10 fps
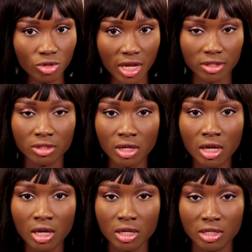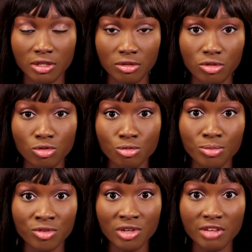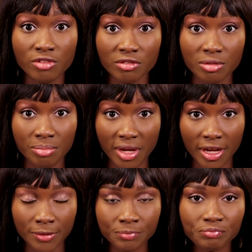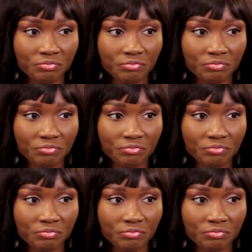so that you'll be relieved of the pain,